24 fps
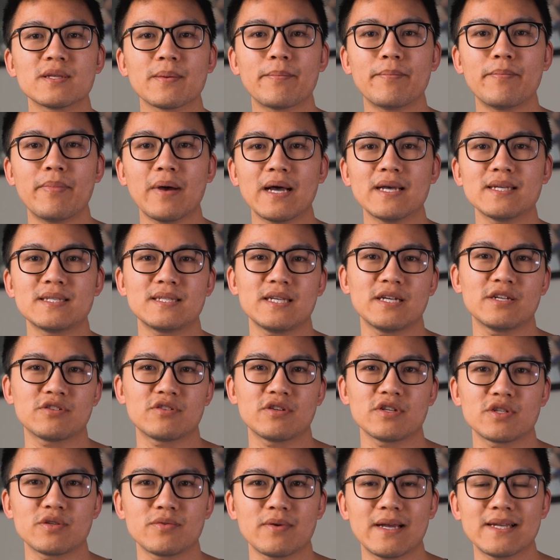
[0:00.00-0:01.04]
the best
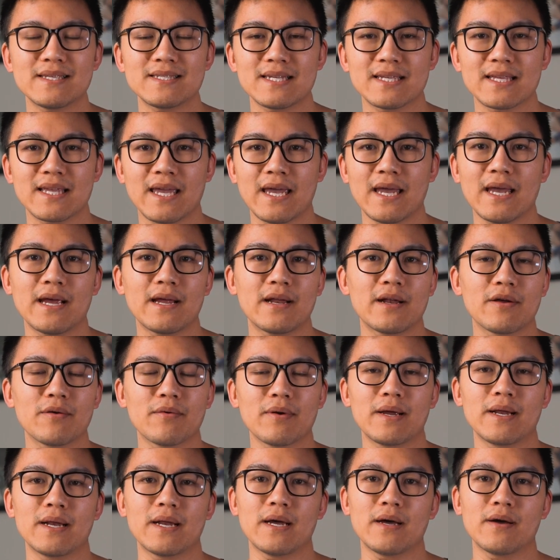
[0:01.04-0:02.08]
interest rates in Canada
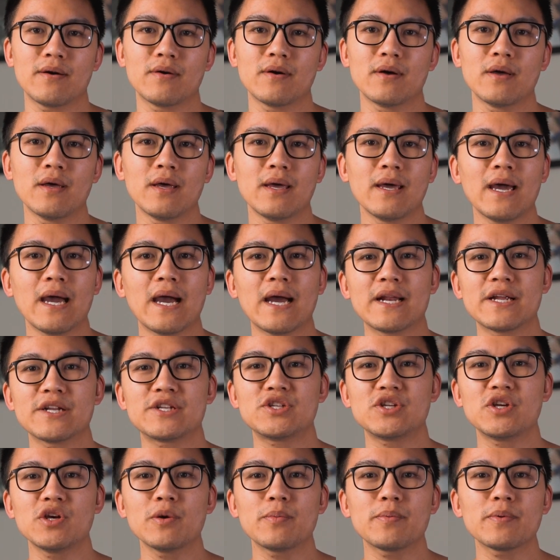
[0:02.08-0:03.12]
right now at a
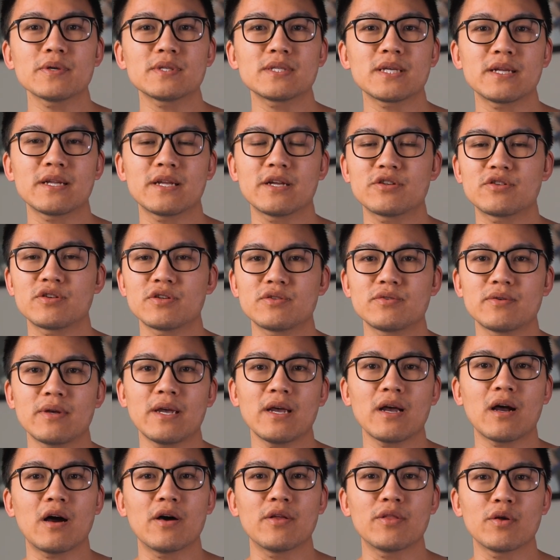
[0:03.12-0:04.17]
2% interest
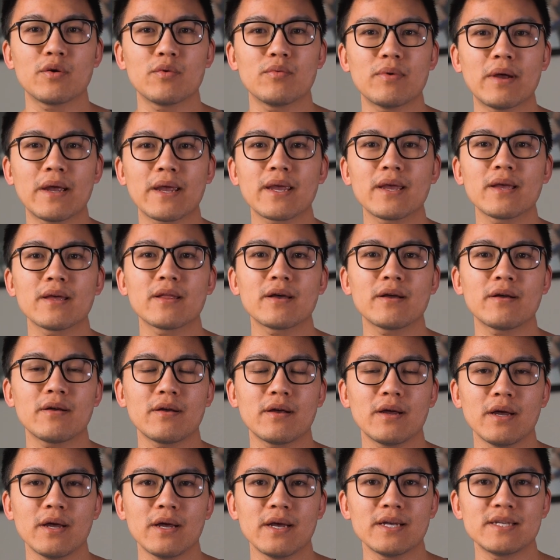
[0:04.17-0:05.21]
rate on the
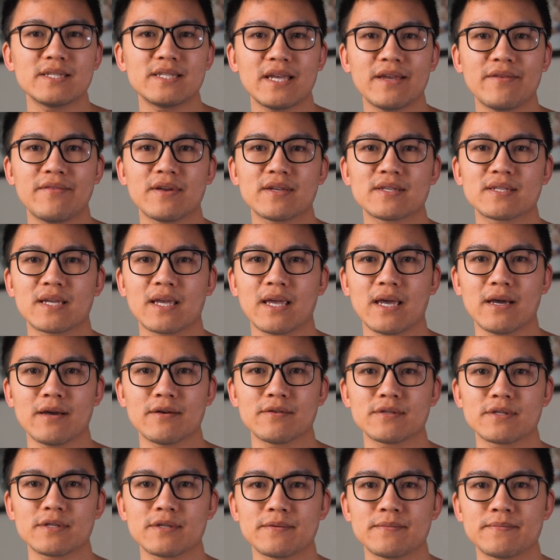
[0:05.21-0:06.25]
regular savings
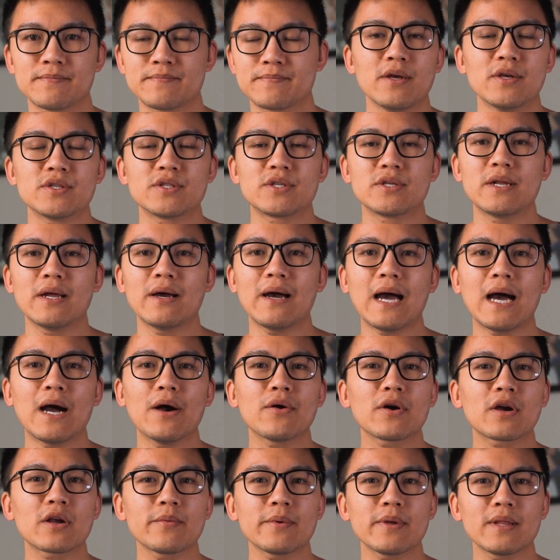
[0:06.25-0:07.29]
account. So now how
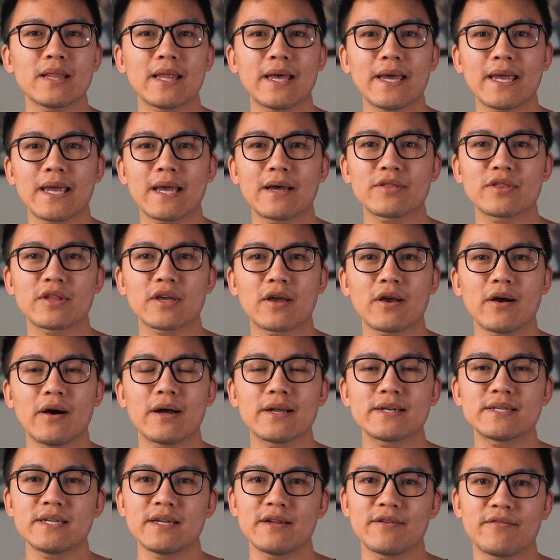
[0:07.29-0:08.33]
we're going to be laying out the
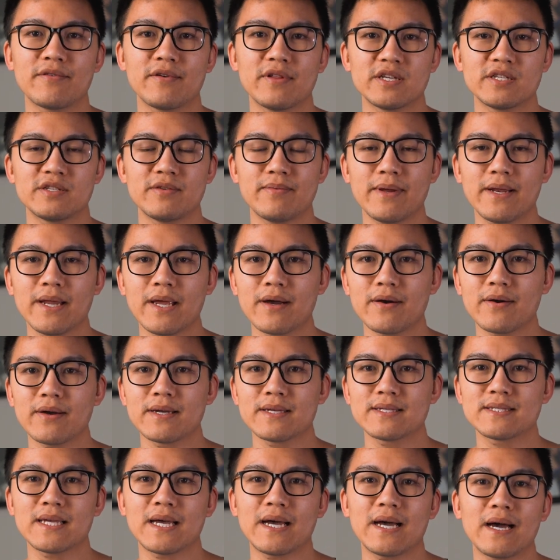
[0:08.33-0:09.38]
content for this video
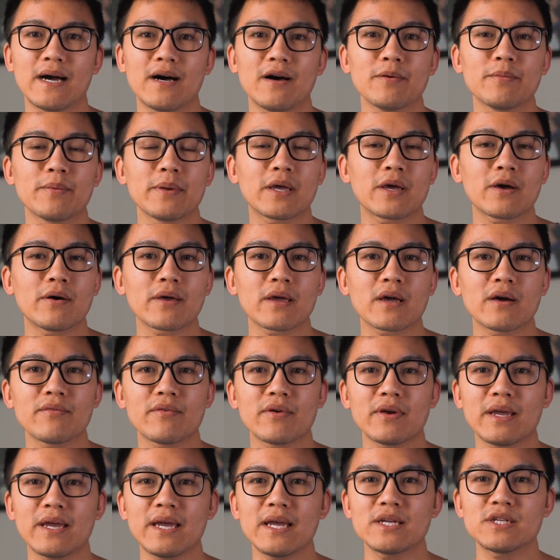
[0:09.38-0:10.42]
is that I'll be going over
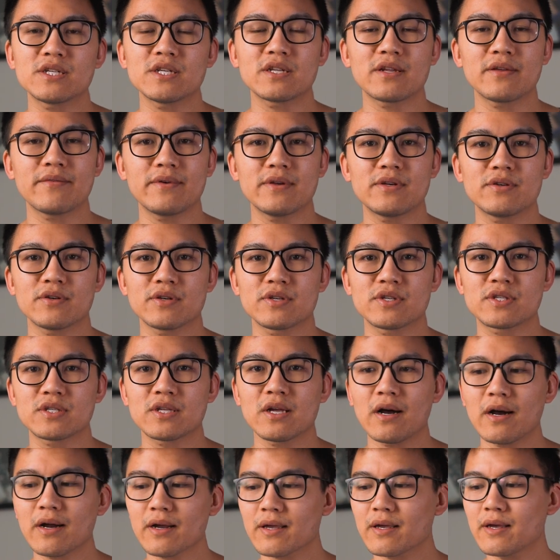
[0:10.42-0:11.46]
each individual
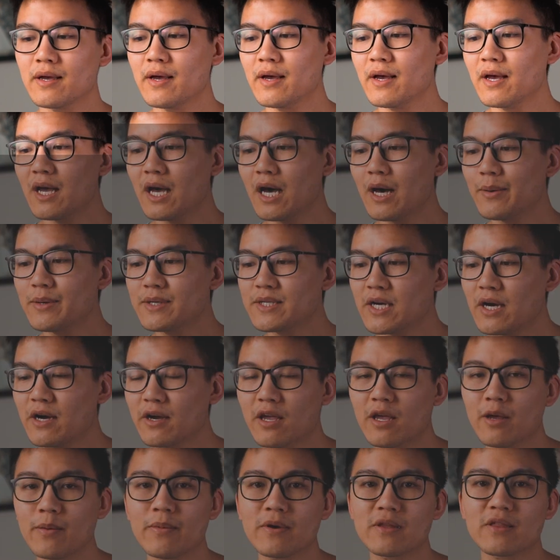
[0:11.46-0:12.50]
stock. I'll be
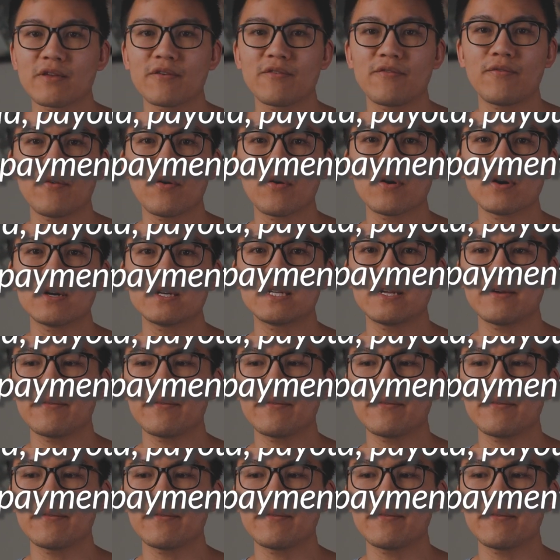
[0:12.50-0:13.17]
talking about the forward